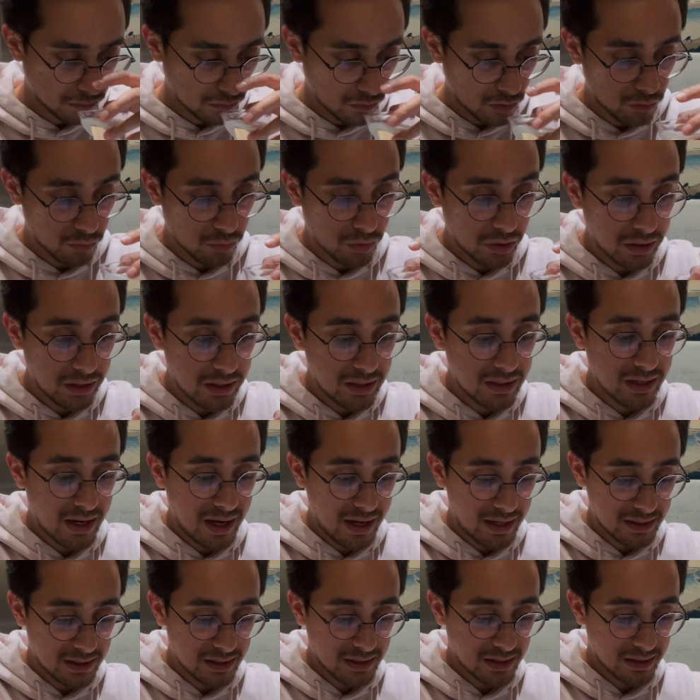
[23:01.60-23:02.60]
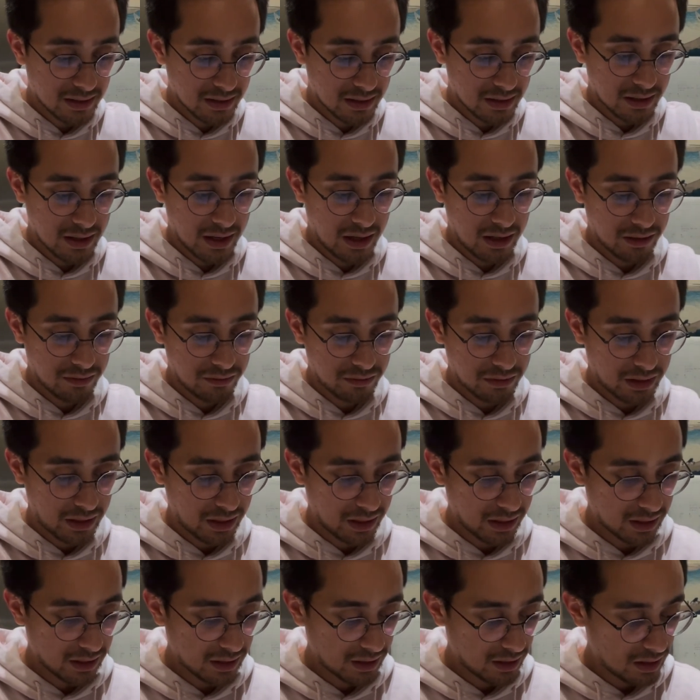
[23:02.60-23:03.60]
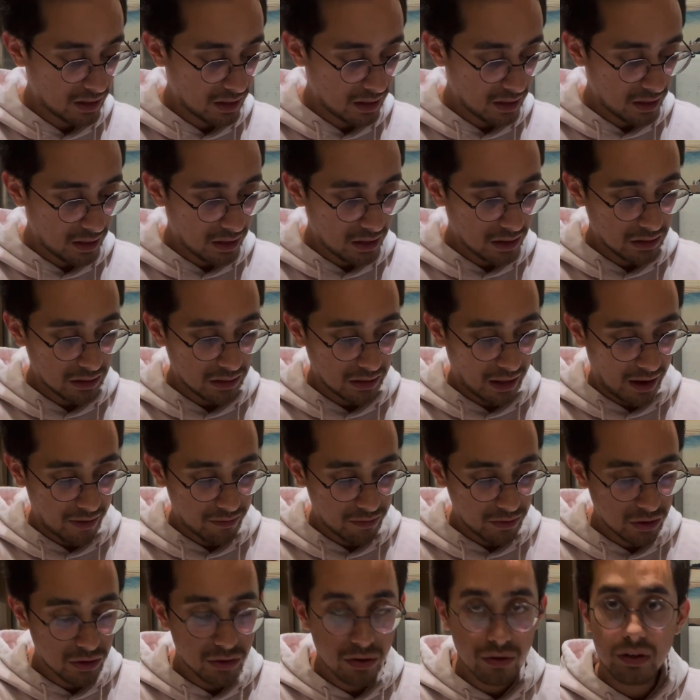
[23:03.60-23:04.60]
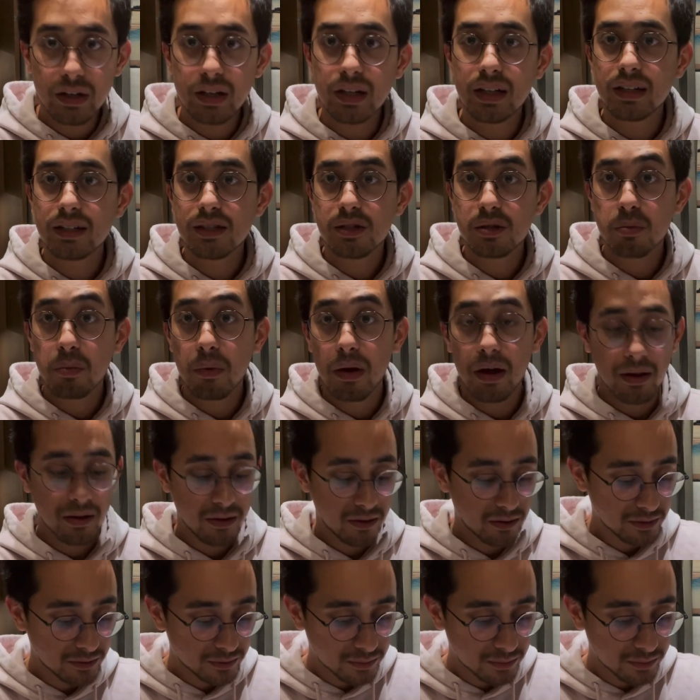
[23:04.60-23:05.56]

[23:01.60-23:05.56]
Really nice, kind of like lavendery smell.